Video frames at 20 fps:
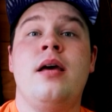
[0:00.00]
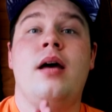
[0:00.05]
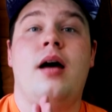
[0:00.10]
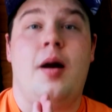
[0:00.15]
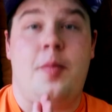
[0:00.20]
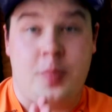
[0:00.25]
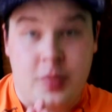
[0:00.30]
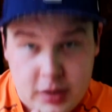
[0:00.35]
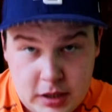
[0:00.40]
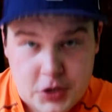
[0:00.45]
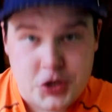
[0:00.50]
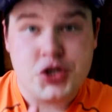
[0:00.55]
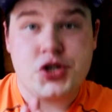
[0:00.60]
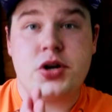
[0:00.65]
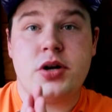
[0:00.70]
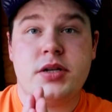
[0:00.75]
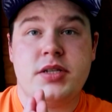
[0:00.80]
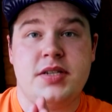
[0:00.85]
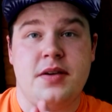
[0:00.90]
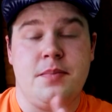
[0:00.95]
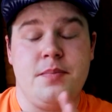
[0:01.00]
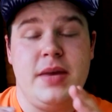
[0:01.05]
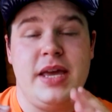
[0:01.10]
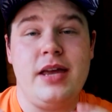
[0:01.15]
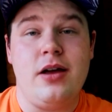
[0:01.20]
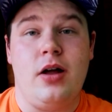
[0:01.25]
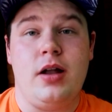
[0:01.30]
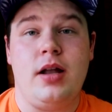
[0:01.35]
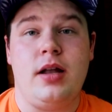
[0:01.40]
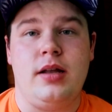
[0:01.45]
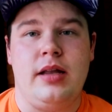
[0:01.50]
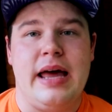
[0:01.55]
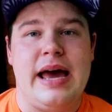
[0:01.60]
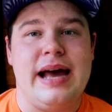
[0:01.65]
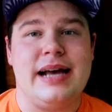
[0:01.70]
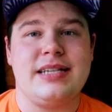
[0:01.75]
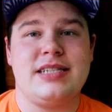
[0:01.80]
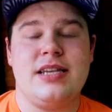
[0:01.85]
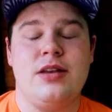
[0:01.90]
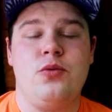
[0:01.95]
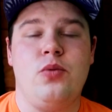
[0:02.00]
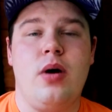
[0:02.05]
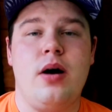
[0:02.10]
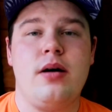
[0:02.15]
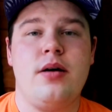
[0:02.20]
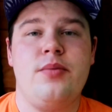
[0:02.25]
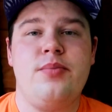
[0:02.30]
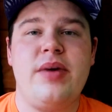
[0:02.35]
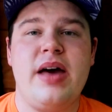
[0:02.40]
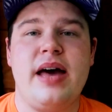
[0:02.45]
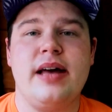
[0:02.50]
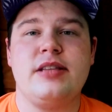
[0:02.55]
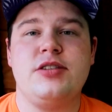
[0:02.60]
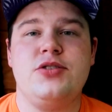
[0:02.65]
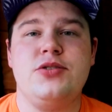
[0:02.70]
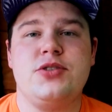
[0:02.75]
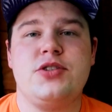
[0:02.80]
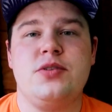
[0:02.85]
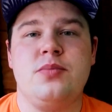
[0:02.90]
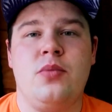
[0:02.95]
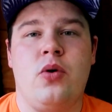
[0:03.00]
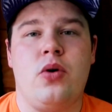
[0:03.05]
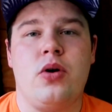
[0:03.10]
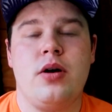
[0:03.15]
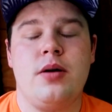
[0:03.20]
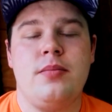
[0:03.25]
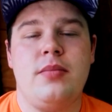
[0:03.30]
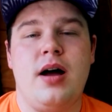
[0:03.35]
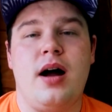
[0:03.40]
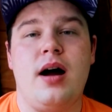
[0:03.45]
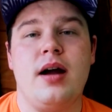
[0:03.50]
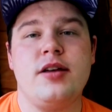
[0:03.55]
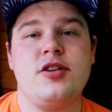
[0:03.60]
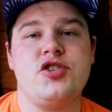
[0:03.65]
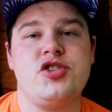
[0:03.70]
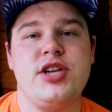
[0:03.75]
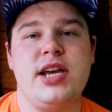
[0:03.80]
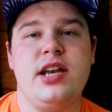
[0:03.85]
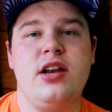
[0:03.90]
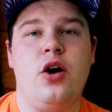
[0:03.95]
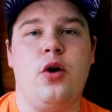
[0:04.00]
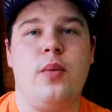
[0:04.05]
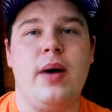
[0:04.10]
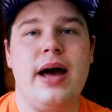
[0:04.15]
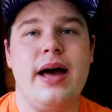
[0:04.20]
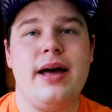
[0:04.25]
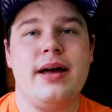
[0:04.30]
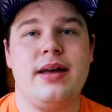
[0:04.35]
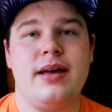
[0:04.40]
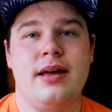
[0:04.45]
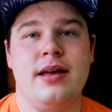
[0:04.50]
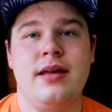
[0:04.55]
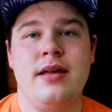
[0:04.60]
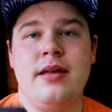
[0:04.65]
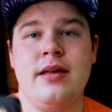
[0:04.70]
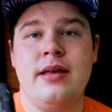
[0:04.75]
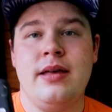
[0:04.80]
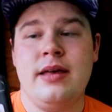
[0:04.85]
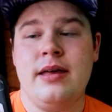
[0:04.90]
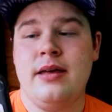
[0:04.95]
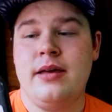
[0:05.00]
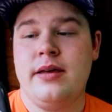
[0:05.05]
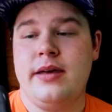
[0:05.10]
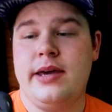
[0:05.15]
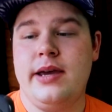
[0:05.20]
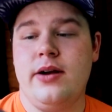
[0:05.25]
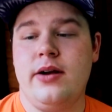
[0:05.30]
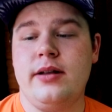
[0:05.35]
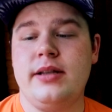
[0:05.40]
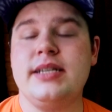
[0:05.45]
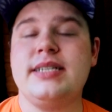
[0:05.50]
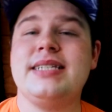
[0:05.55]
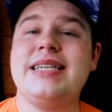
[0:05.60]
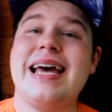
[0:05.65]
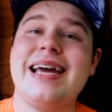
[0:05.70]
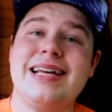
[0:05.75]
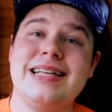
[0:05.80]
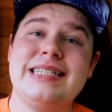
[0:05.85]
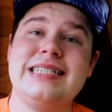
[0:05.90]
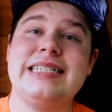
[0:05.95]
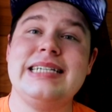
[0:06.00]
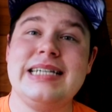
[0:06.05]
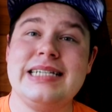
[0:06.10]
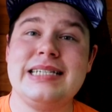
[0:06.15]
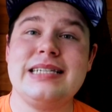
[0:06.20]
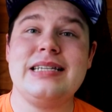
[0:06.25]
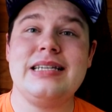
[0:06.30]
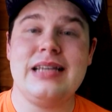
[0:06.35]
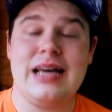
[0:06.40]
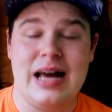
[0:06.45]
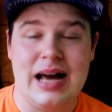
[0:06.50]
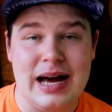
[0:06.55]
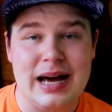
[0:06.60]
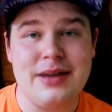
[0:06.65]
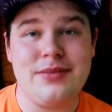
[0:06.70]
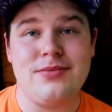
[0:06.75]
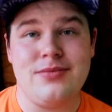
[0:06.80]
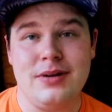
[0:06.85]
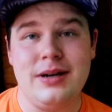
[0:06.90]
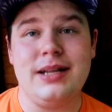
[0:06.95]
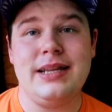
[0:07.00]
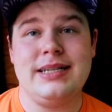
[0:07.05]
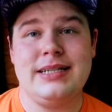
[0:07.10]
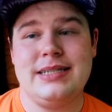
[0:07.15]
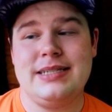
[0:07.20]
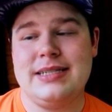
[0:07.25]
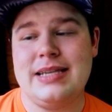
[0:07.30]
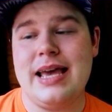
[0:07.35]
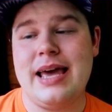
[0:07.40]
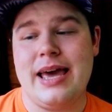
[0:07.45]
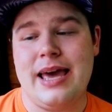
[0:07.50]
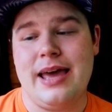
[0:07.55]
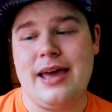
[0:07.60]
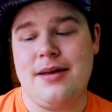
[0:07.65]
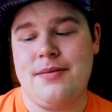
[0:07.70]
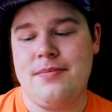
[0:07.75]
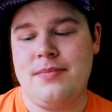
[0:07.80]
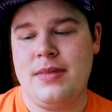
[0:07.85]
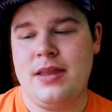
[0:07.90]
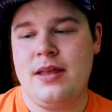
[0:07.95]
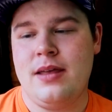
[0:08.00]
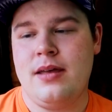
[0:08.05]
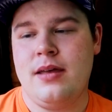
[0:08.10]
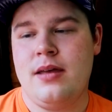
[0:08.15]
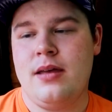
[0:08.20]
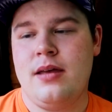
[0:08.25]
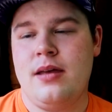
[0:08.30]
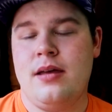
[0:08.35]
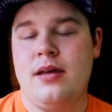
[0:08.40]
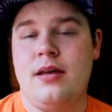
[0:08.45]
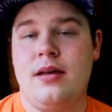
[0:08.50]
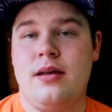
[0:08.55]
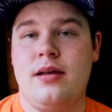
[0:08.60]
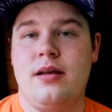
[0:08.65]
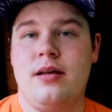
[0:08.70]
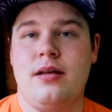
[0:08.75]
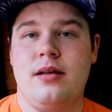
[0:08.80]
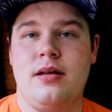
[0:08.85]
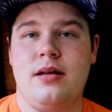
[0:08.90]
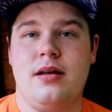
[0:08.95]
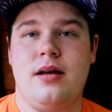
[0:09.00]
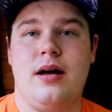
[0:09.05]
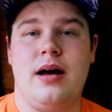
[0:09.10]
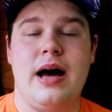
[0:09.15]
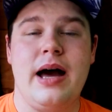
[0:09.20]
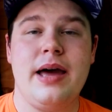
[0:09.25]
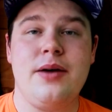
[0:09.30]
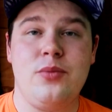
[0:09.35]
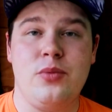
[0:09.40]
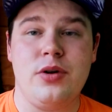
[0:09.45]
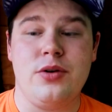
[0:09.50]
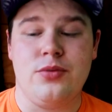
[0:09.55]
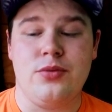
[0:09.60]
A pleasure to meet y'all at last, and welcome back to some more Honest J. Nowak. Here in the second season, I would really say, as a